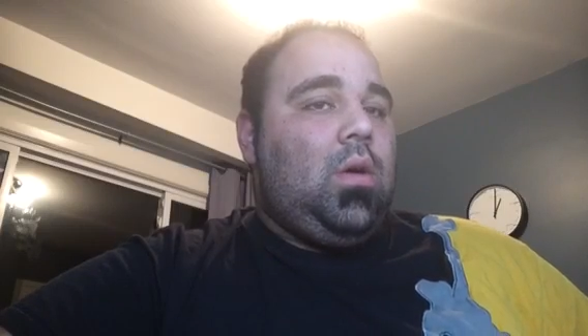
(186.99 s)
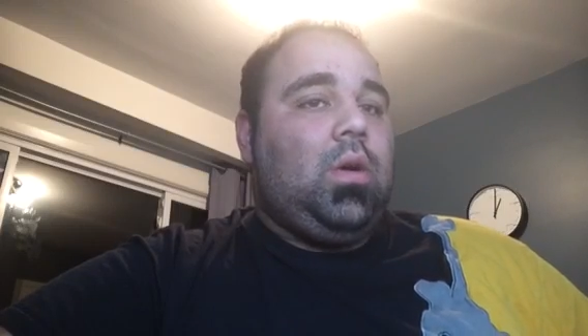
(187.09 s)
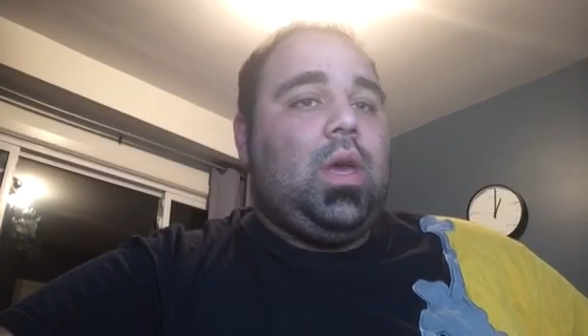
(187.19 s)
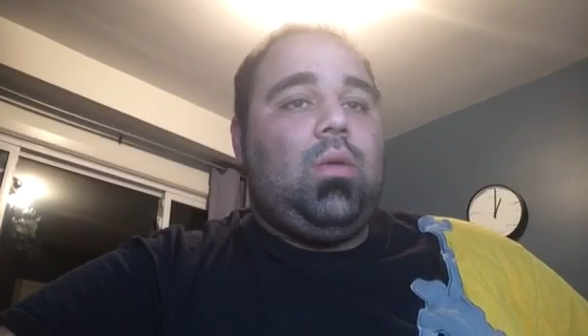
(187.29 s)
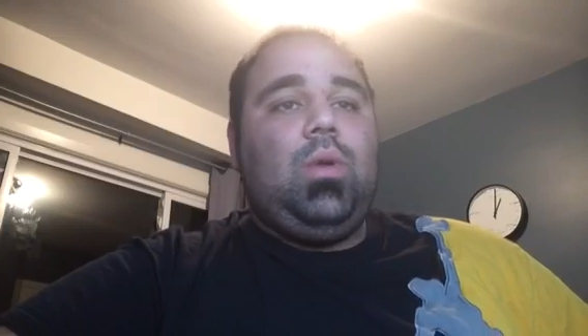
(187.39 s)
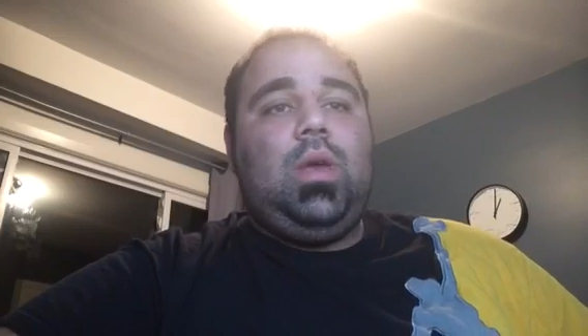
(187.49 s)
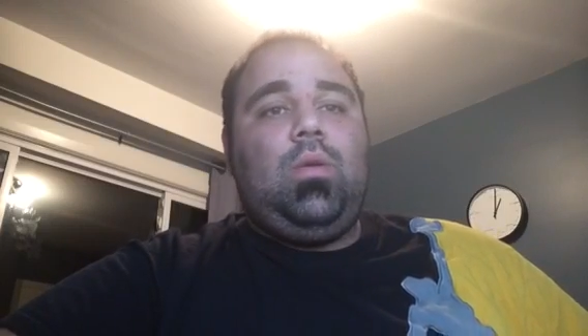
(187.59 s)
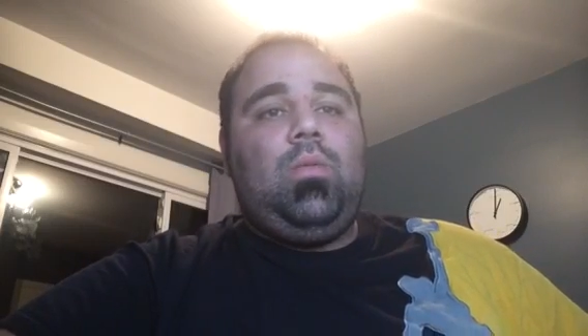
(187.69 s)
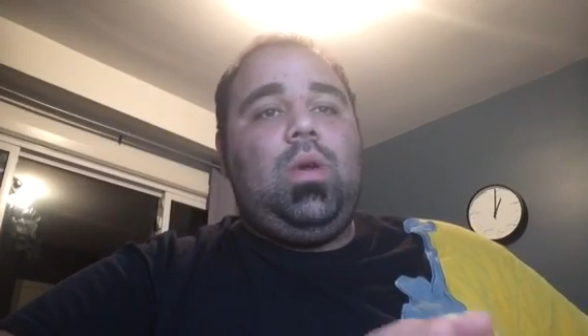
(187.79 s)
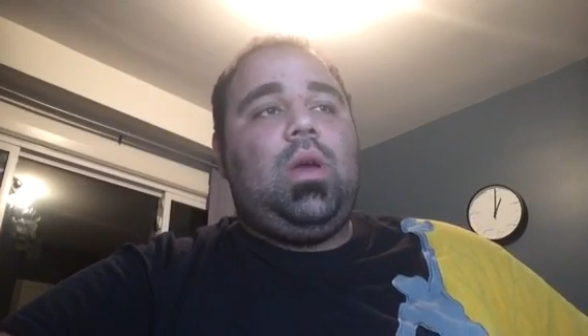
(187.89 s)
Okay,
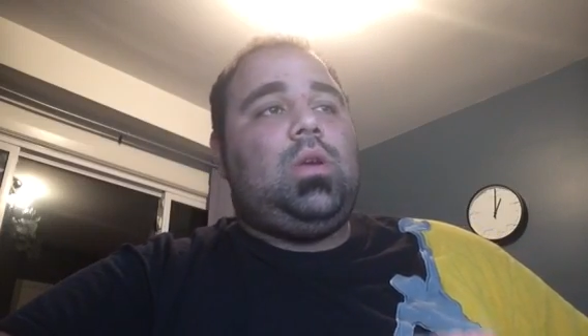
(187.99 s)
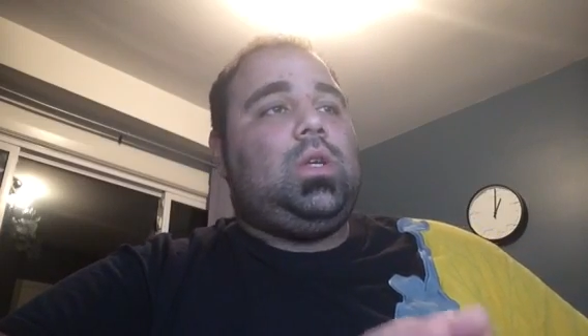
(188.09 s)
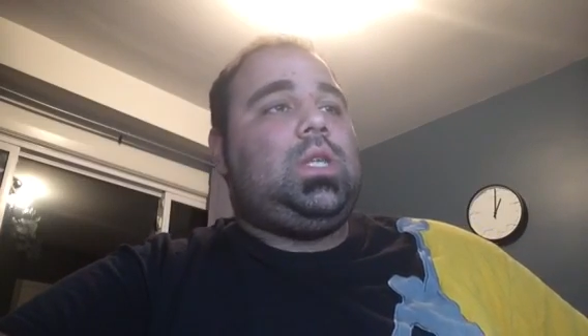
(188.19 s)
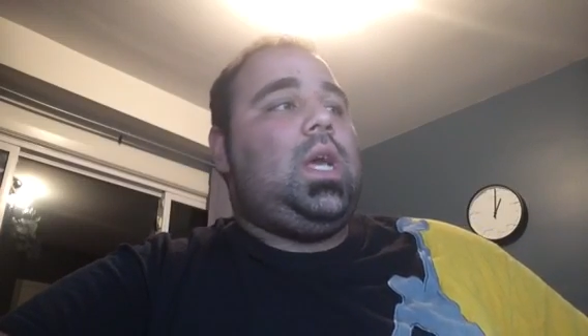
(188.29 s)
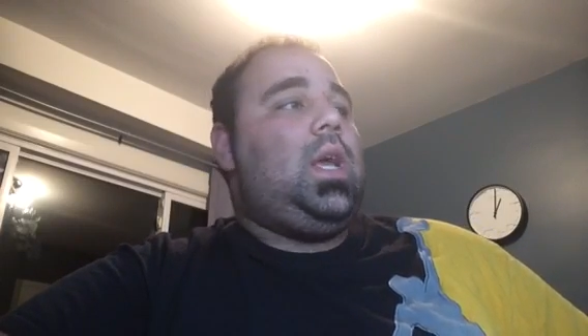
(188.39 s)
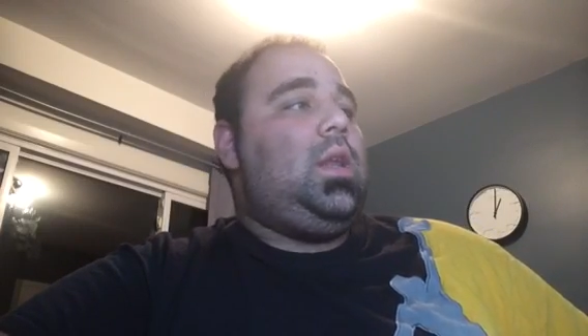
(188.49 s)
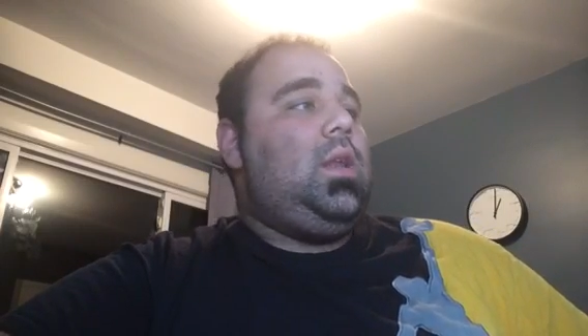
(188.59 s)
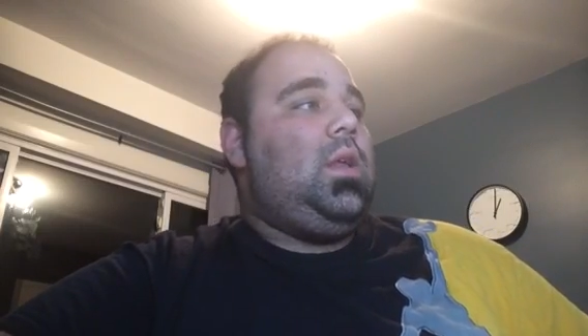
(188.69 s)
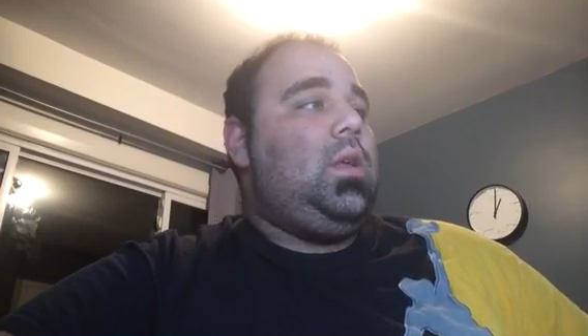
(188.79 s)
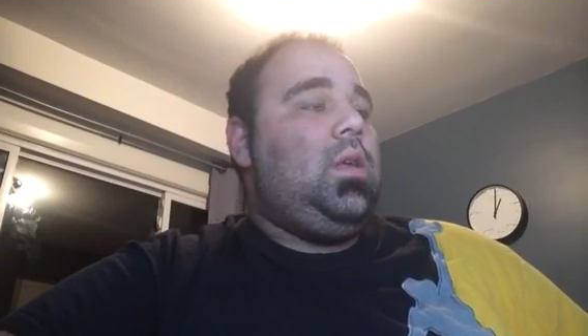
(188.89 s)
we, we
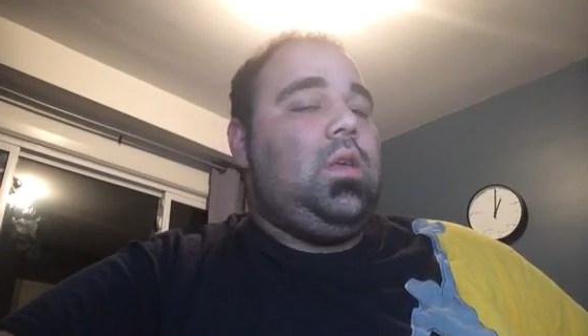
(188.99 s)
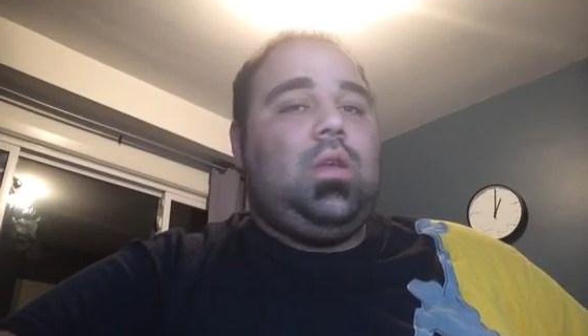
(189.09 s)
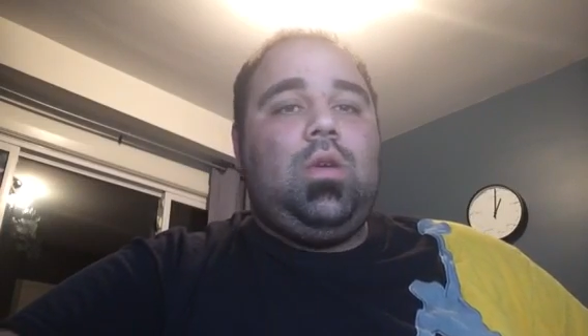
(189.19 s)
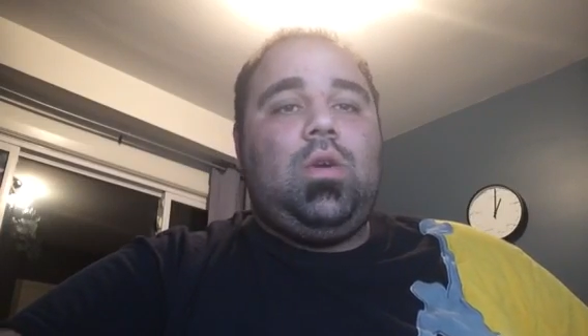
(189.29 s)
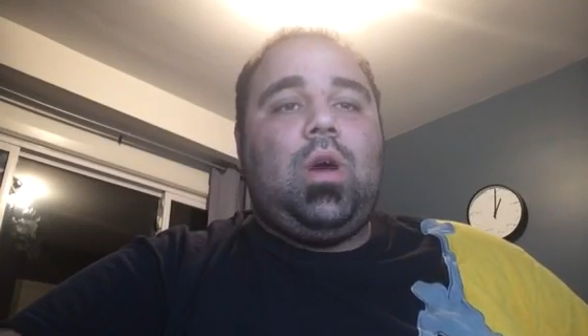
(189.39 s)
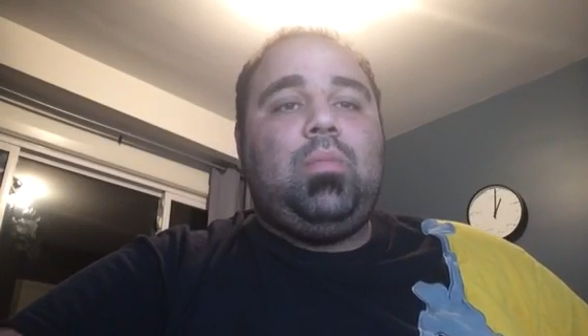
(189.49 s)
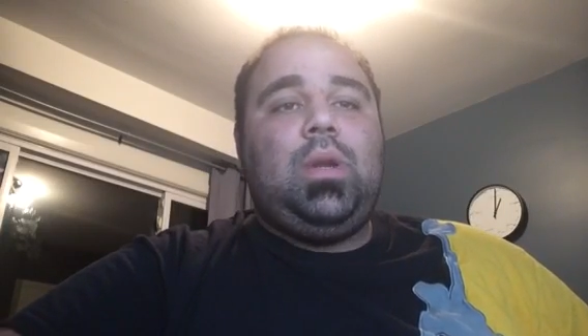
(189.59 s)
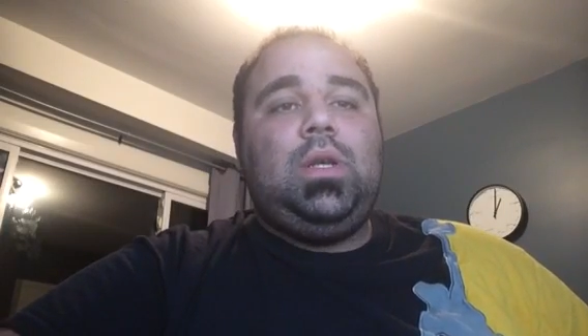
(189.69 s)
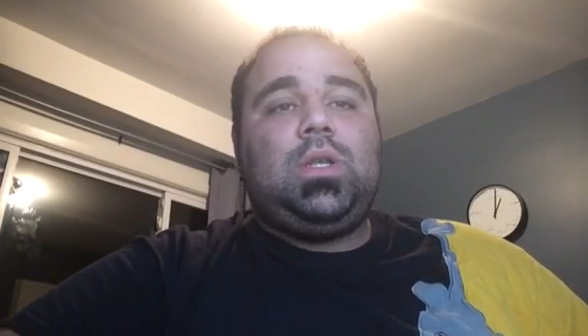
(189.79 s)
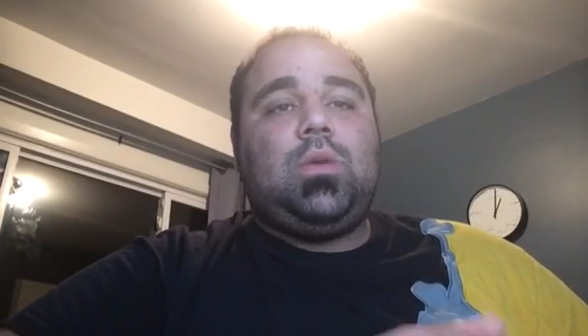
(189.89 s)
understand you
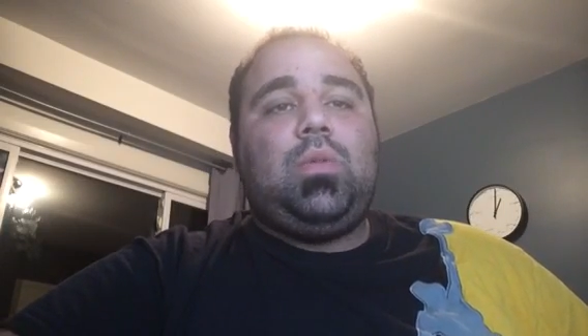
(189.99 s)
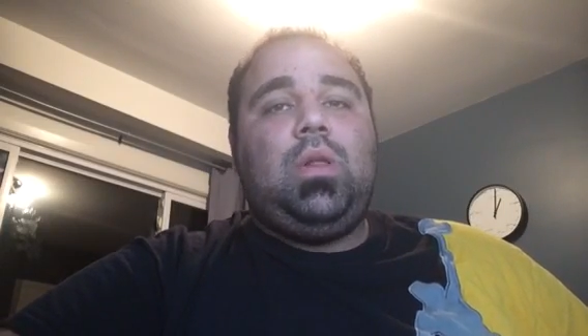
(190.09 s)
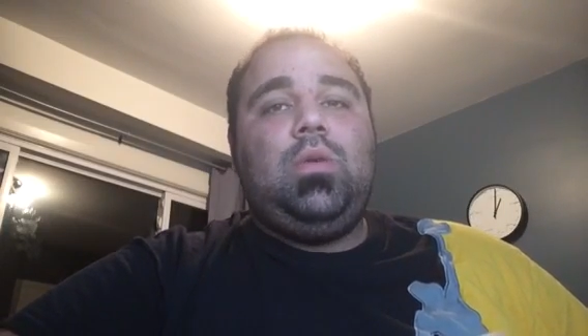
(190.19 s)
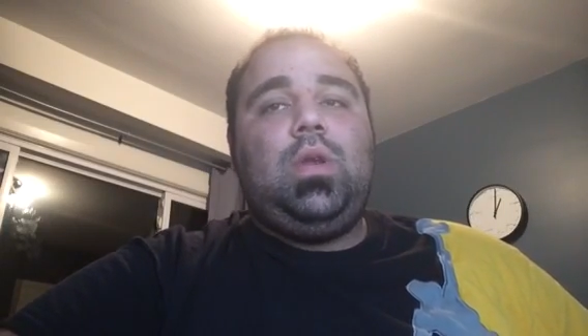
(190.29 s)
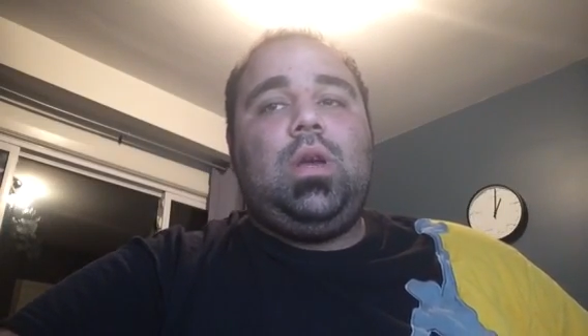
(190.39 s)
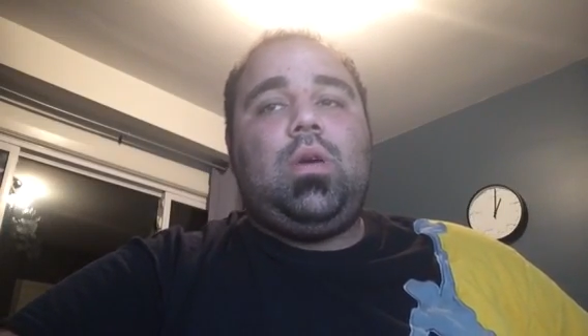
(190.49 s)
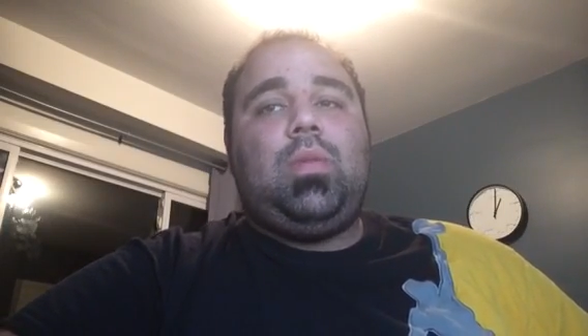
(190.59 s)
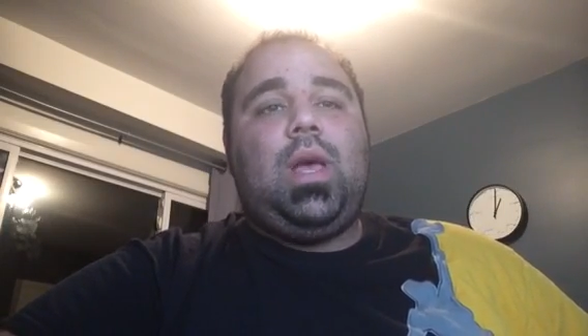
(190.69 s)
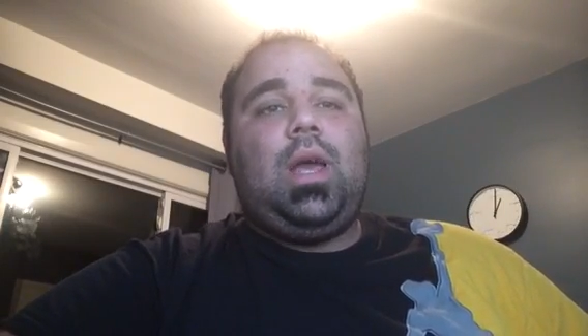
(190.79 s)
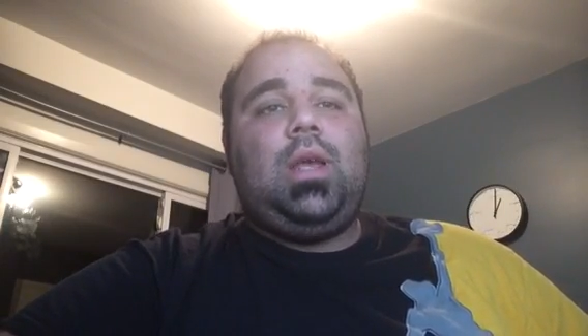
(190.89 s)
companies are polluting our
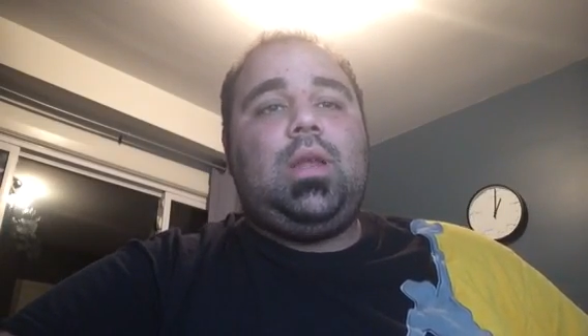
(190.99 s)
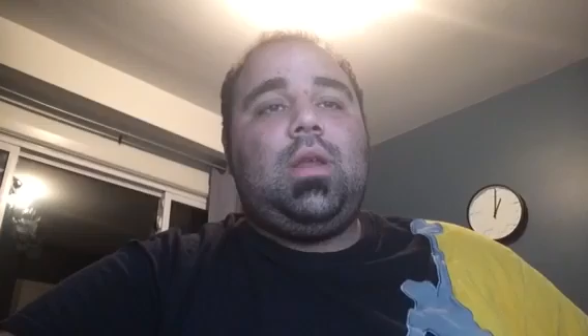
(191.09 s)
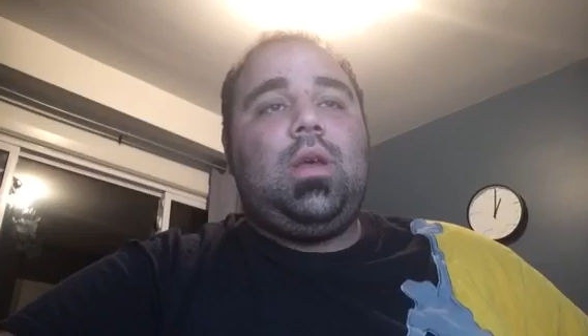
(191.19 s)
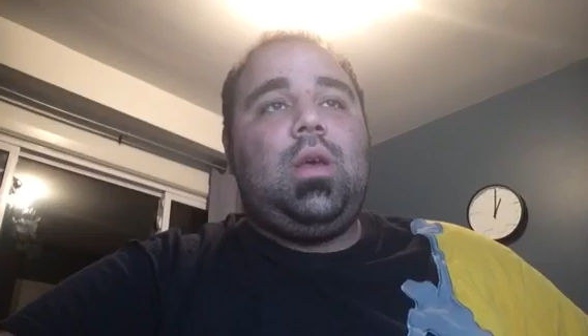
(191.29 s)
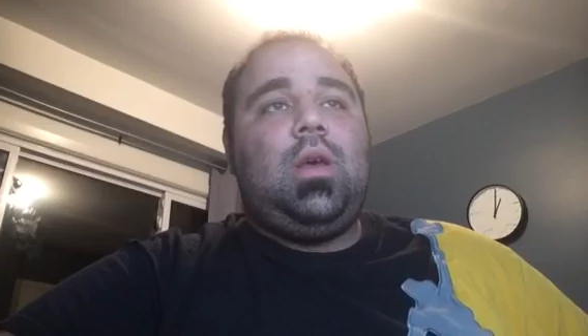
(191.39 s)
planet,